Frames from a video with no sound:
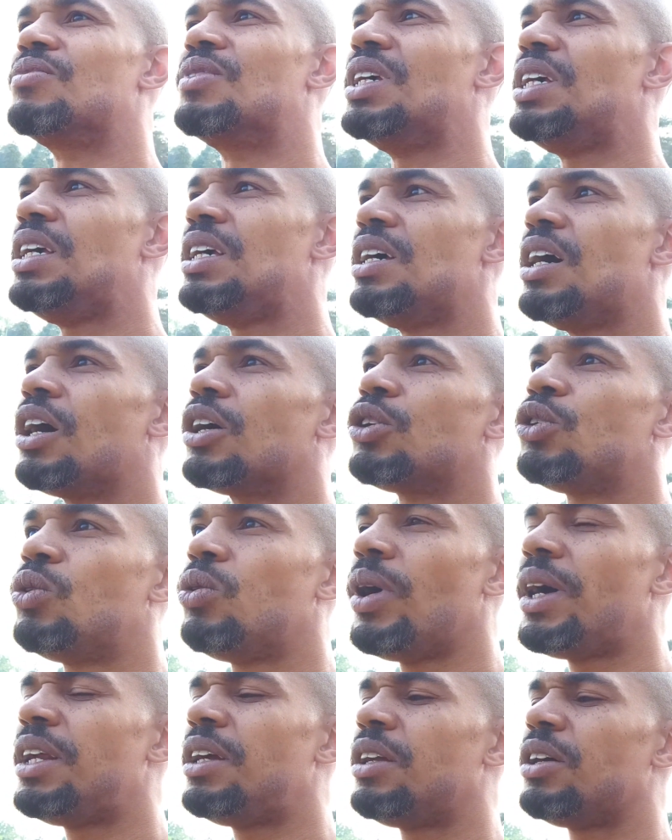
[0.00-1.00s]
The
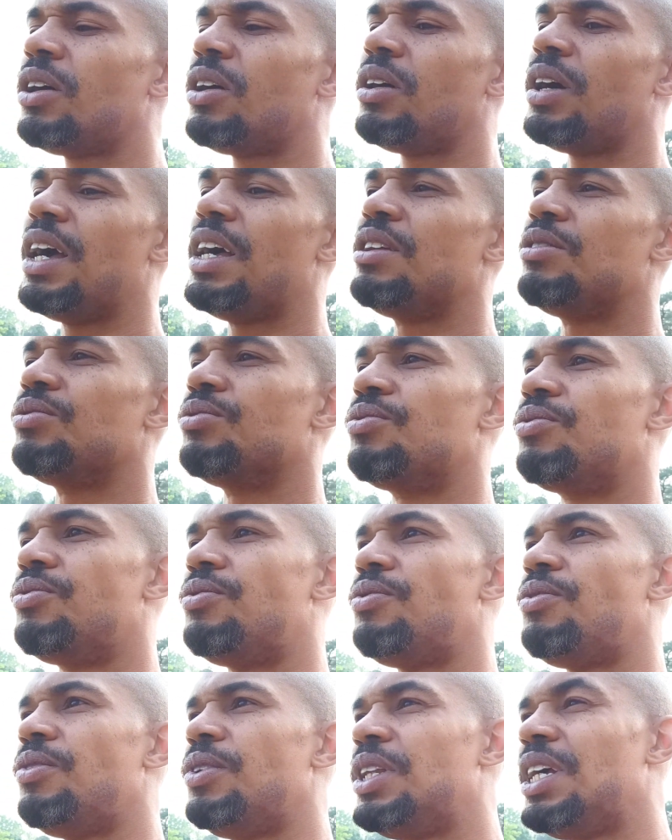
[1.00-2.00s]
accreditor and
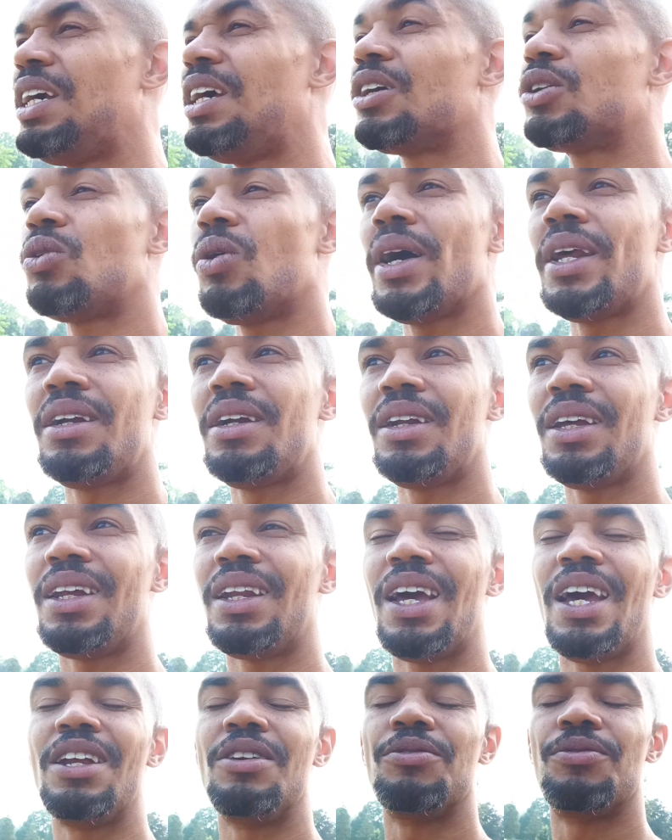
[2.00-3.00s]
the
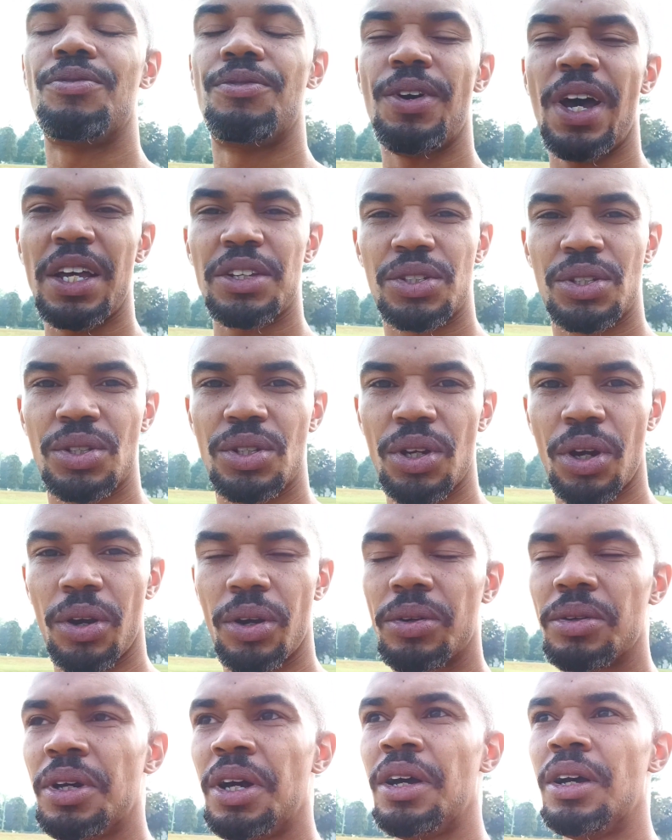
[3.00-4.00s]
accredited
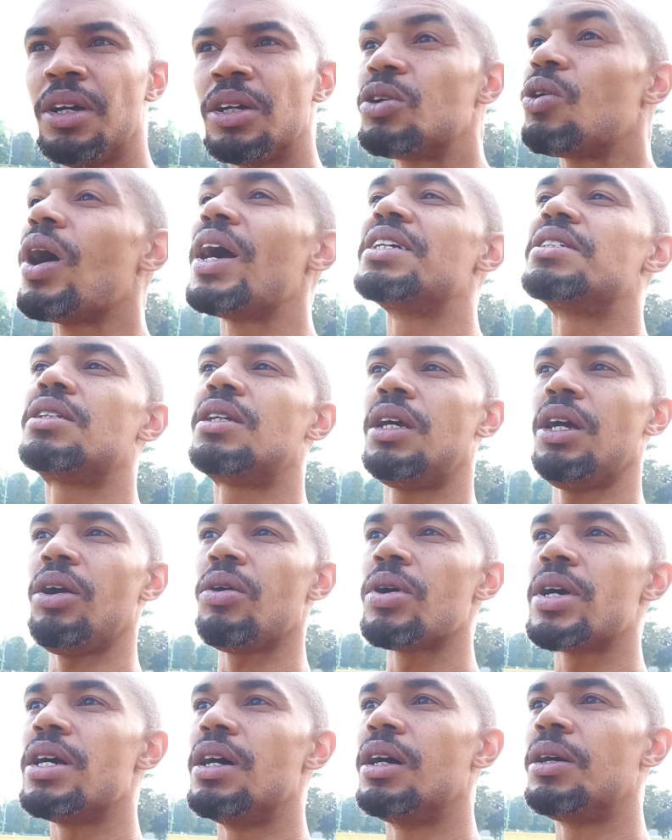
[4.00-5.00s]
investor
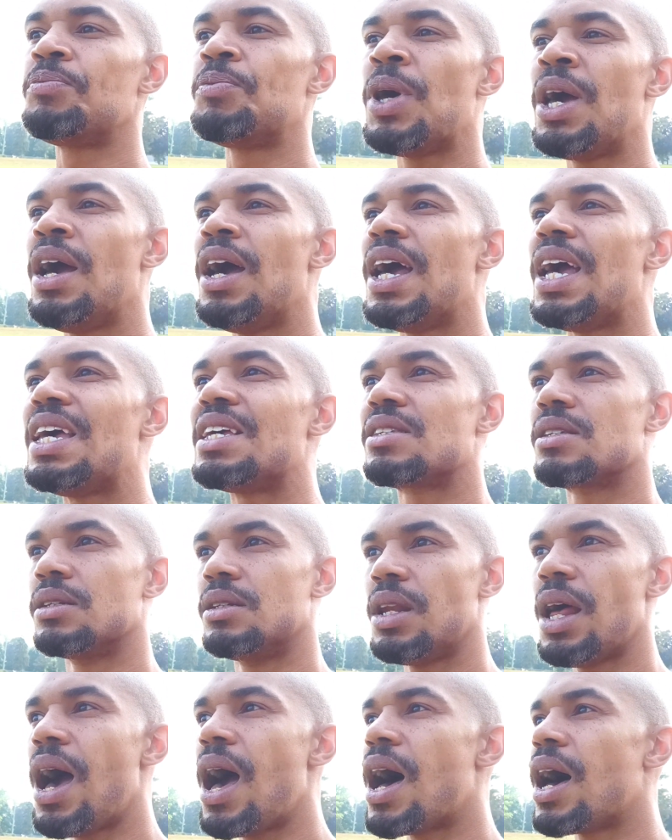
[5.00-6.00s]
criteria is
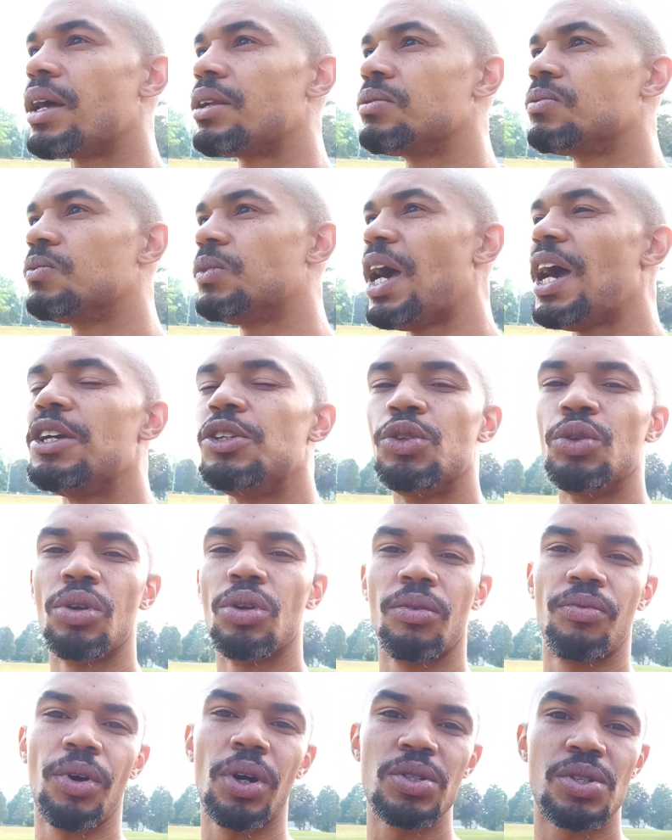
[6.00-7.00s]
not a
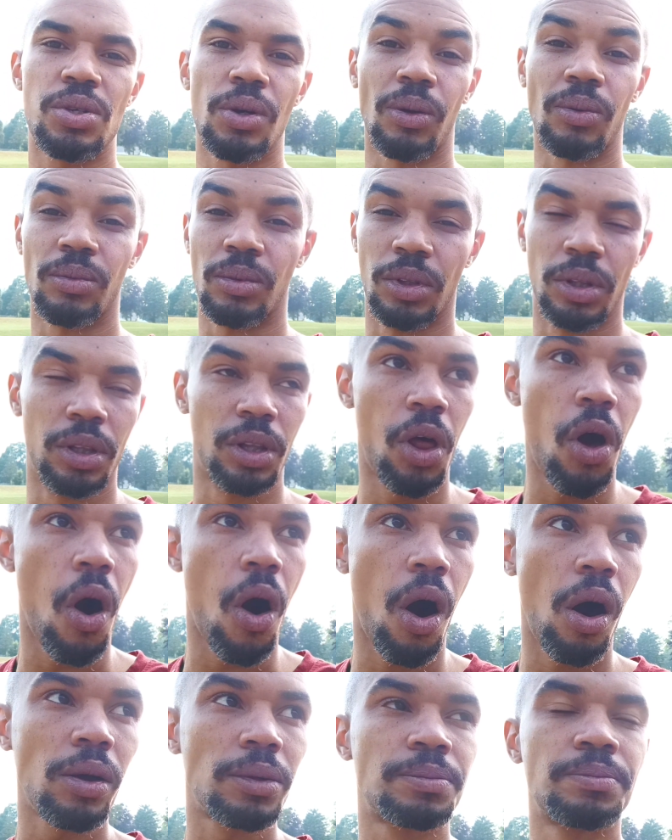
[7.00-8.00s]
universal
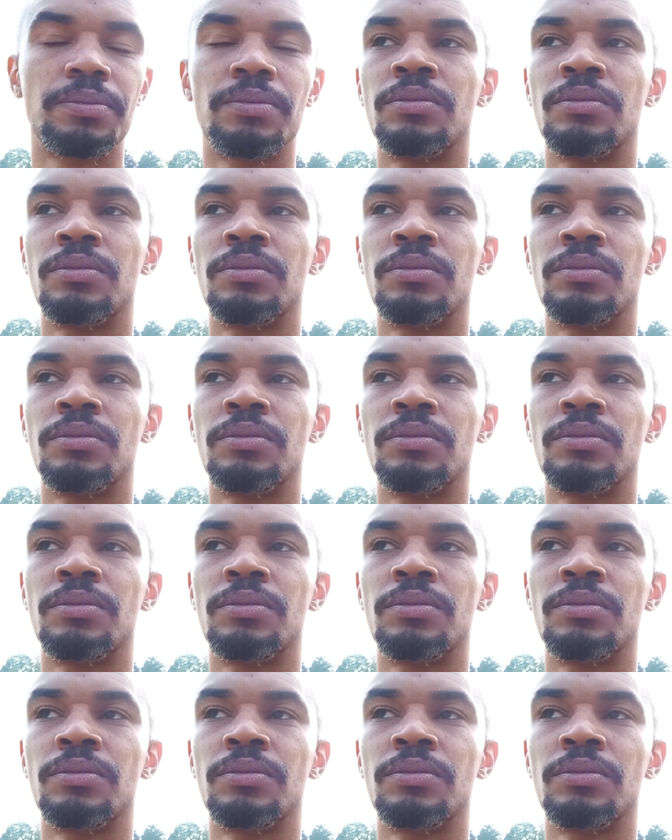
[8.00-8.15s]
law.